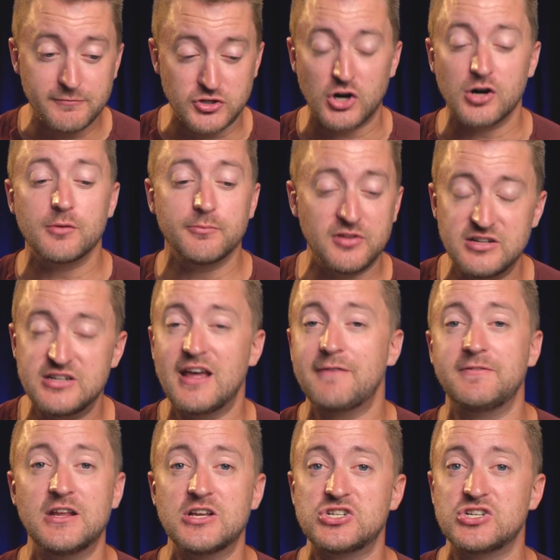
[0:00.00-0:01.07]
terms and
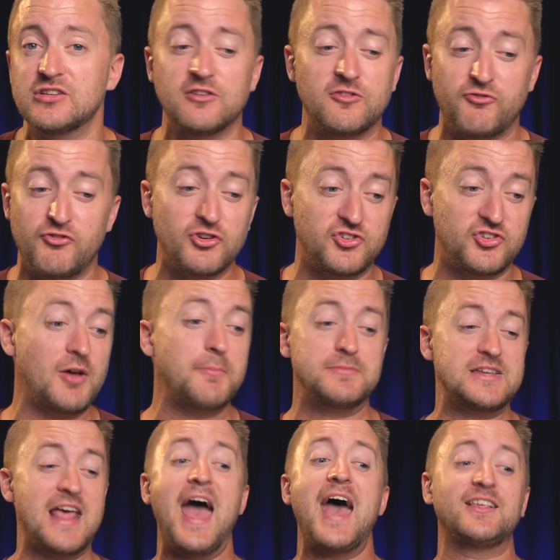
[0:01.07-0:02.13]
definitions for some
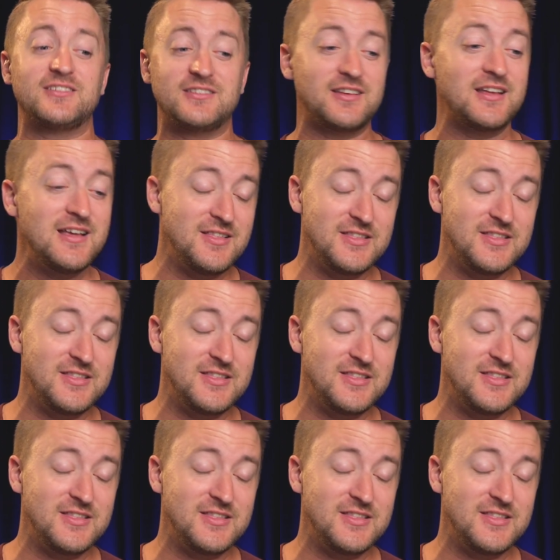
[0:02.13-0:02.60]
test